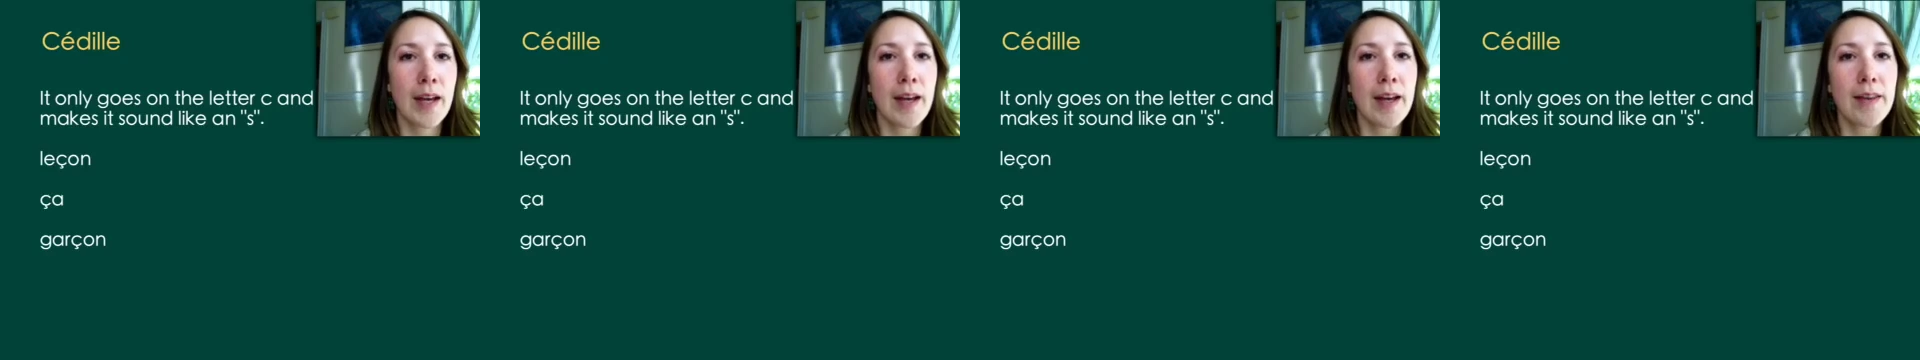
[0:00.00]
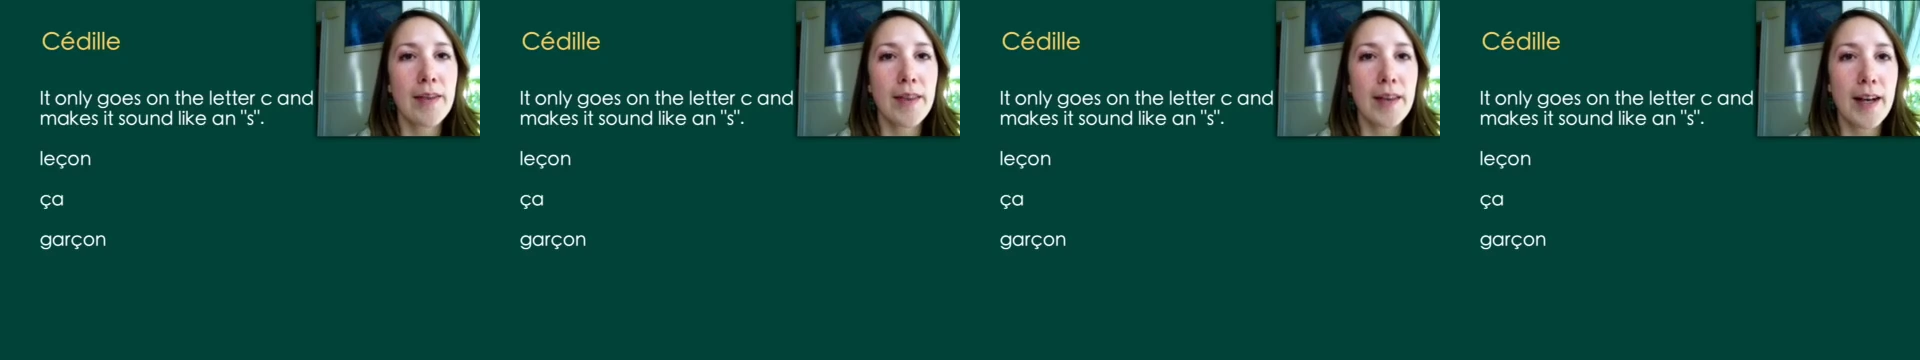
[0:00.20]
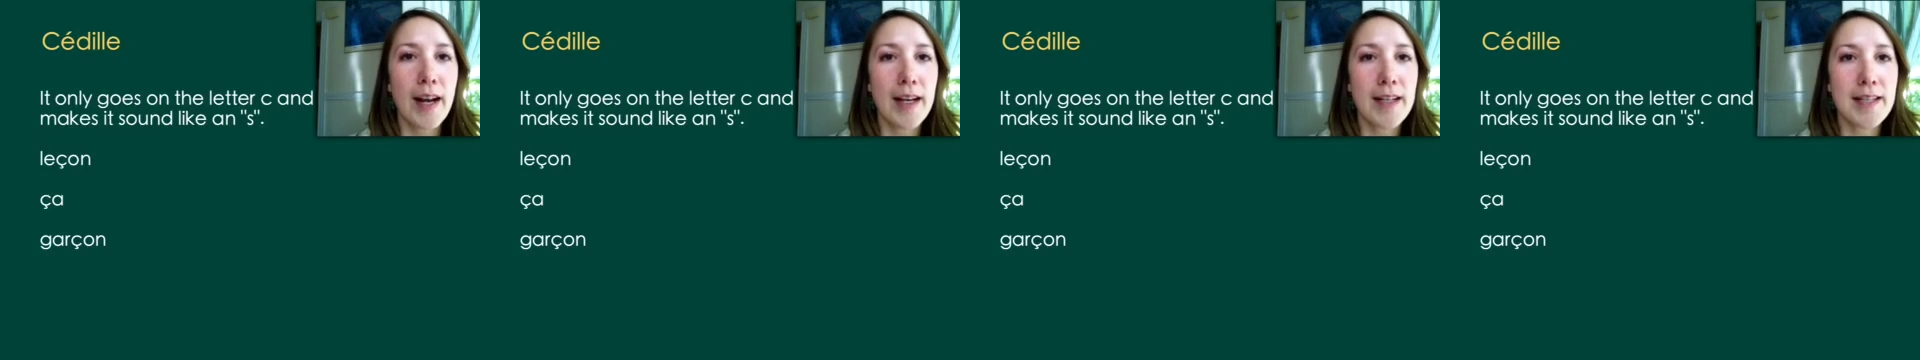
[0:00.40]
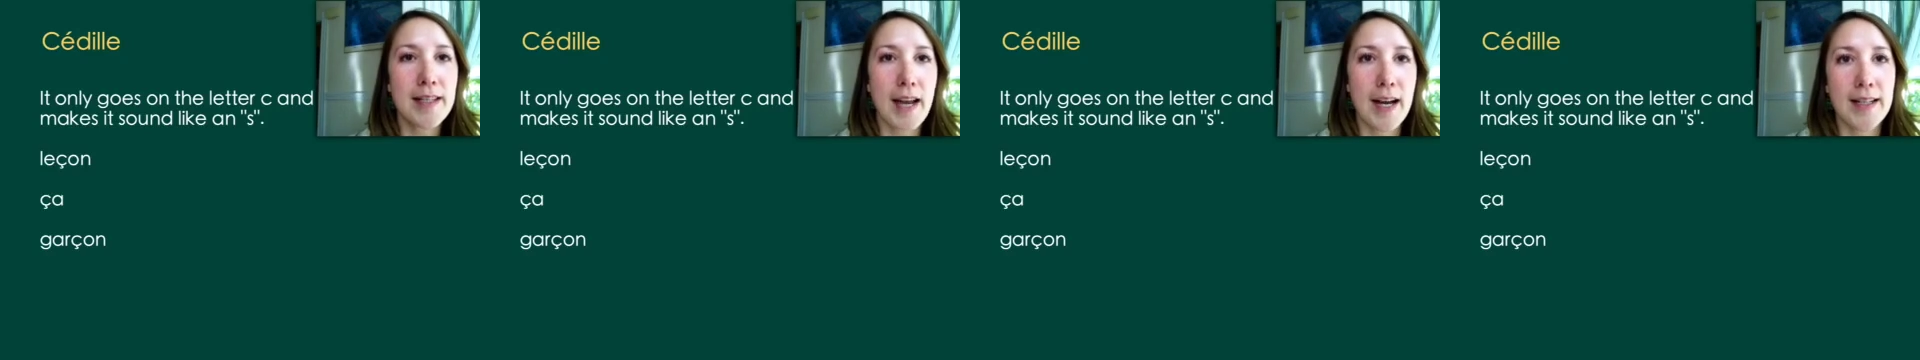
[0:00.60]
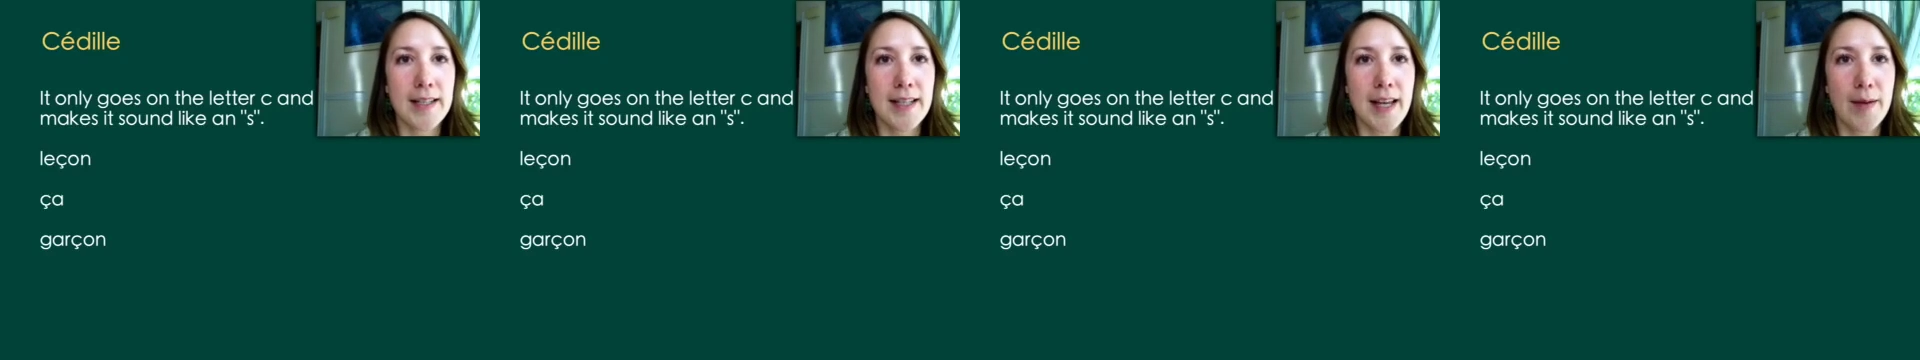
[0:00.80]
The next
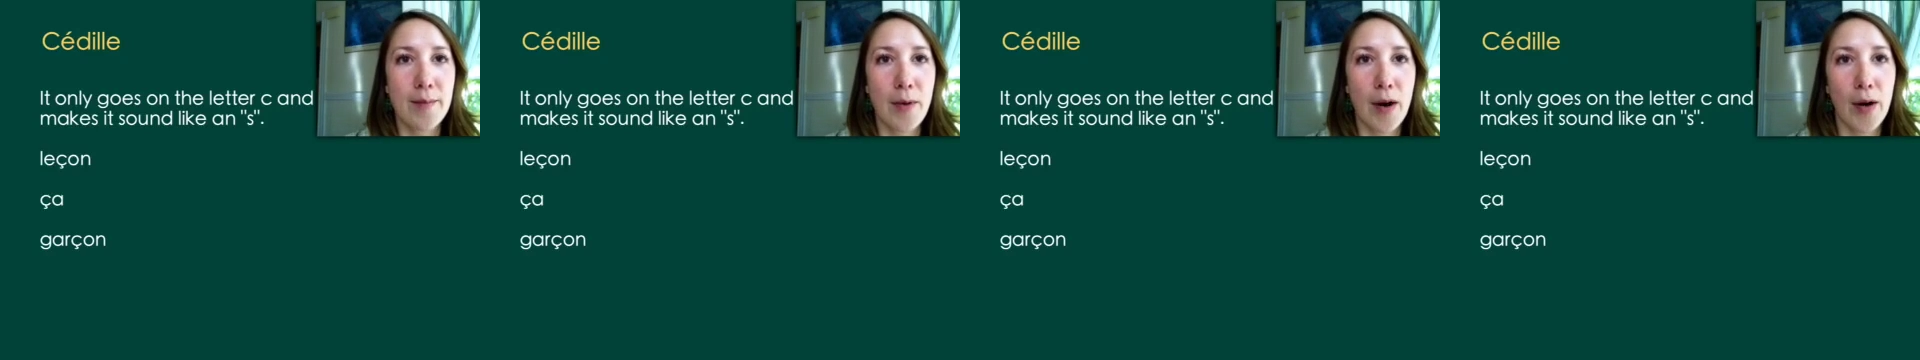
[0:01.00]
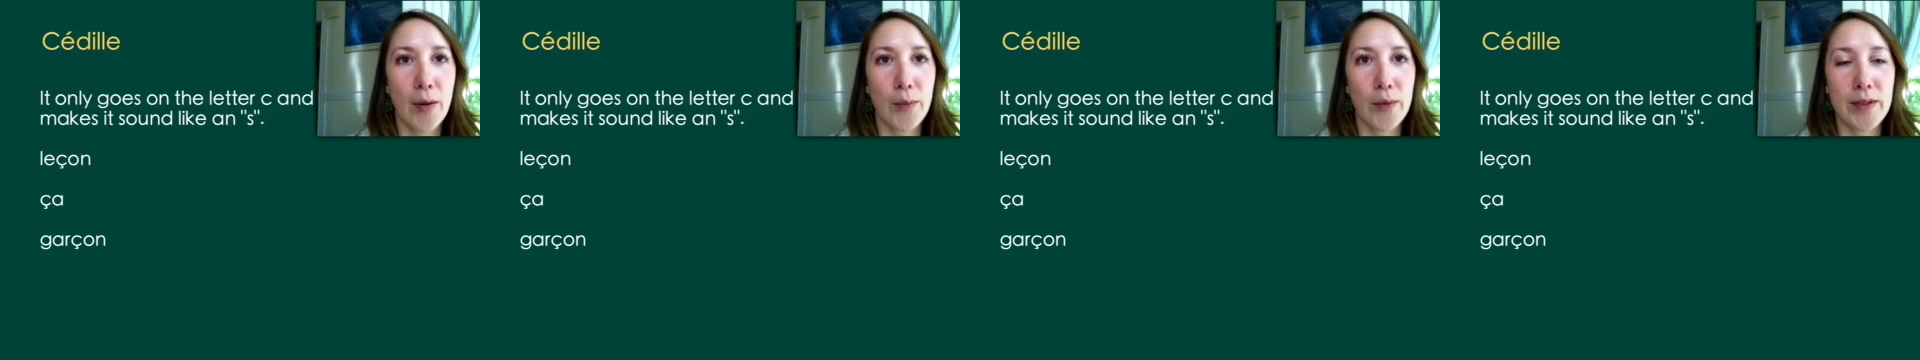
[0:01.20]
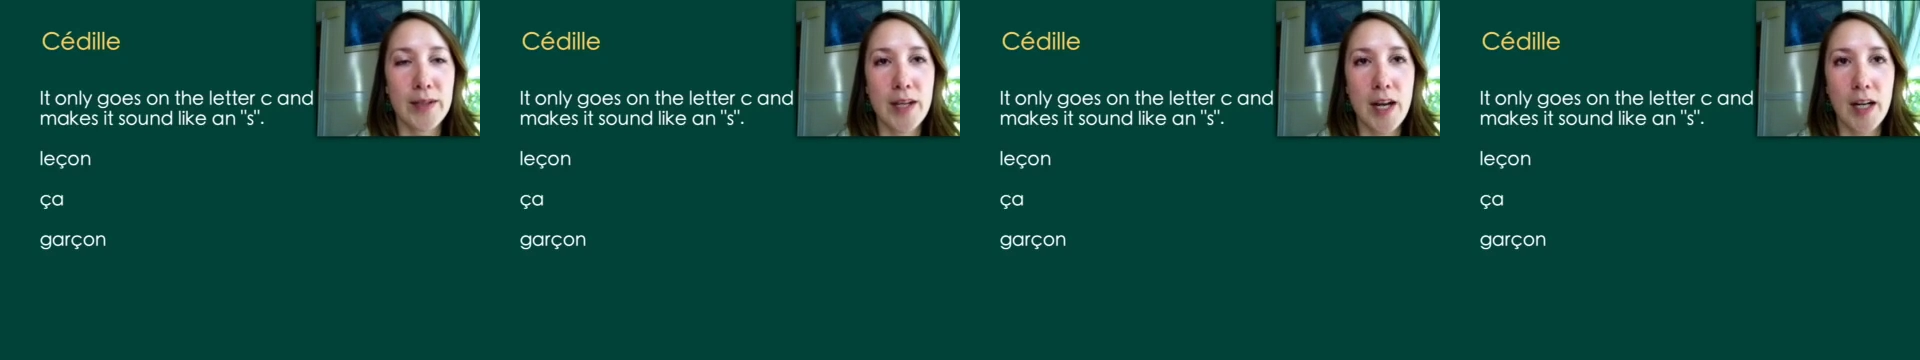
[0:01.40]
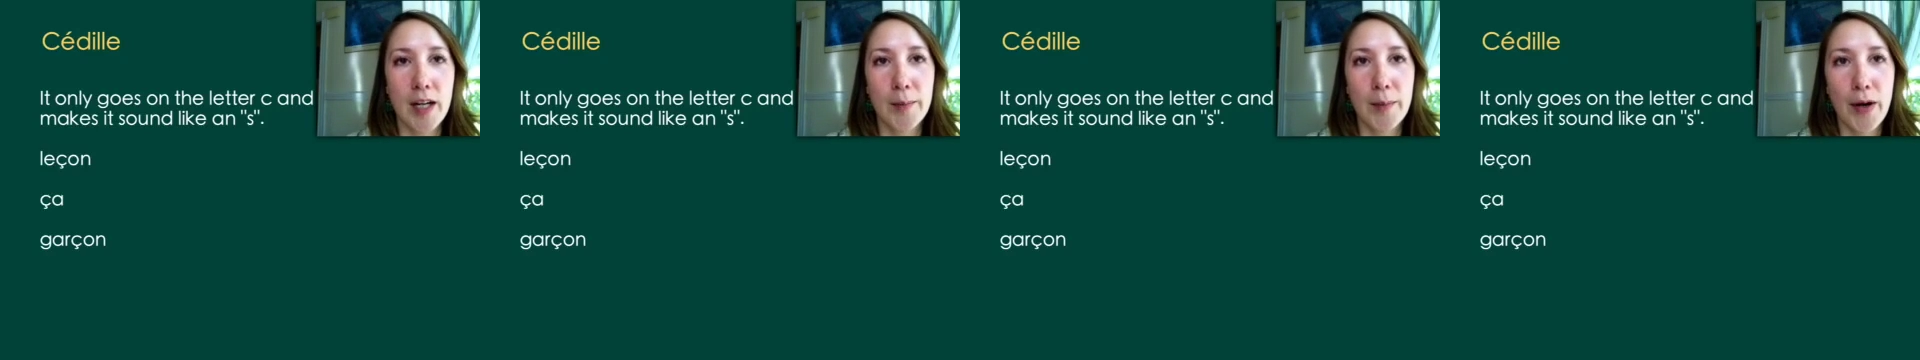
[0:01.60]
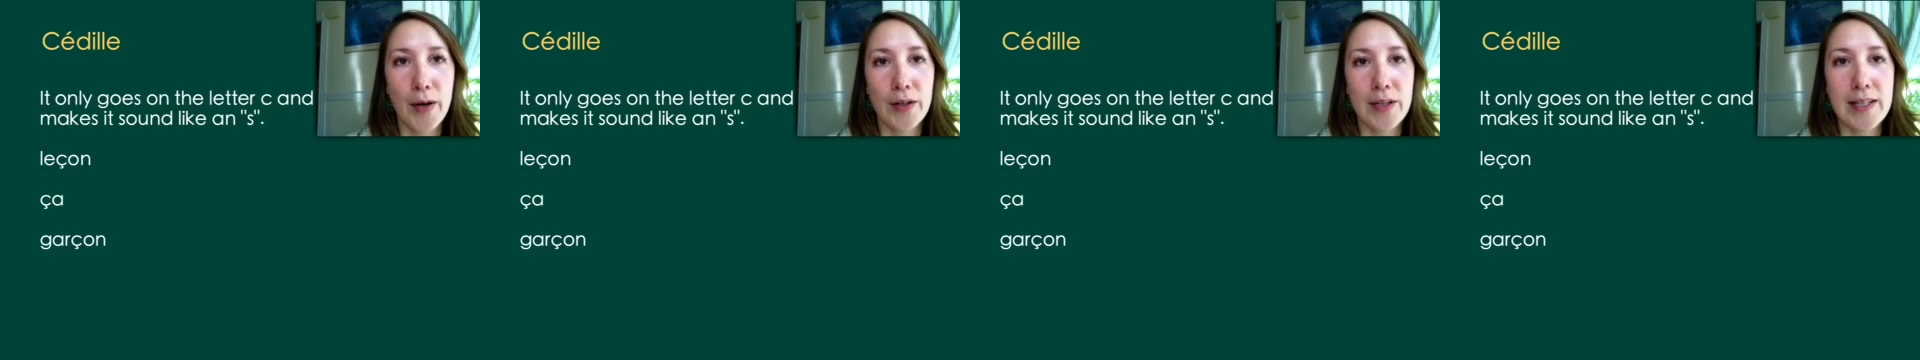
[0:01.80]
accent mark we'll talk
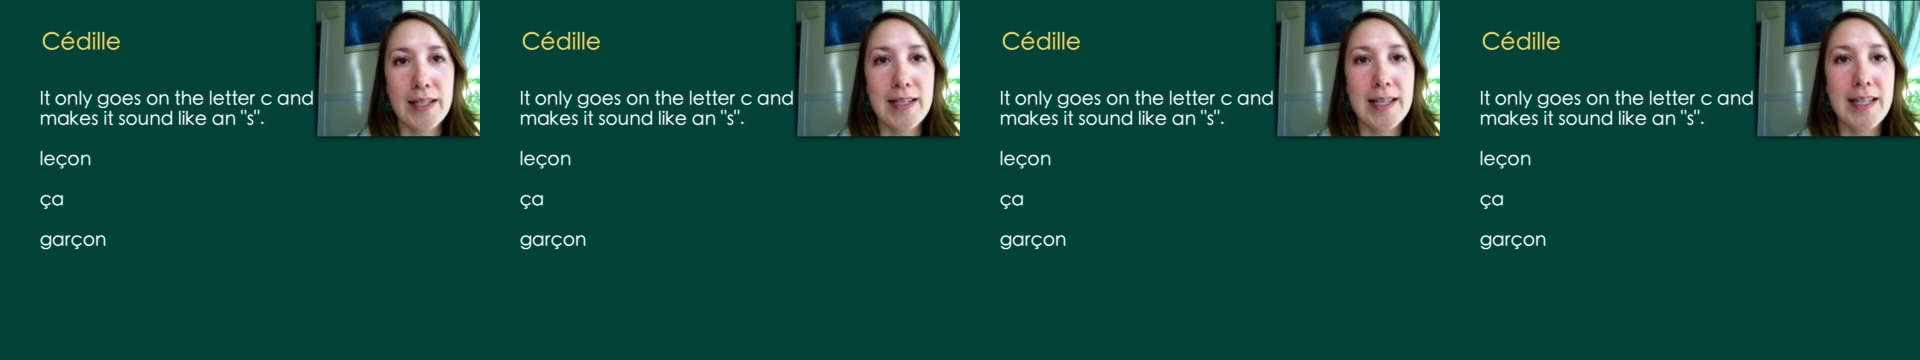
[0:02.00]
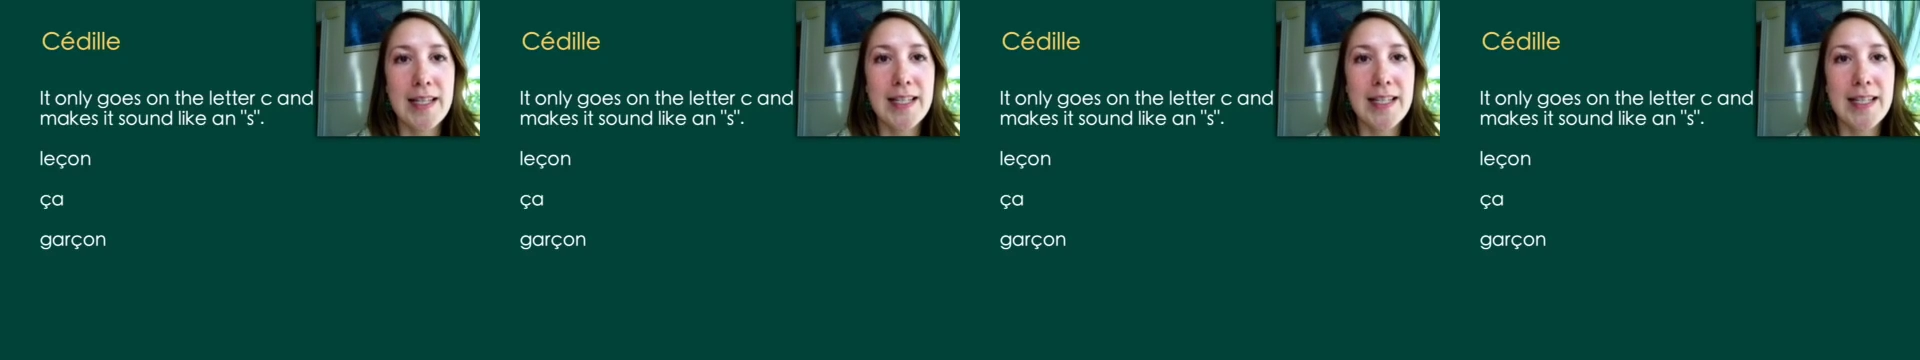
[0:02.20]
about is the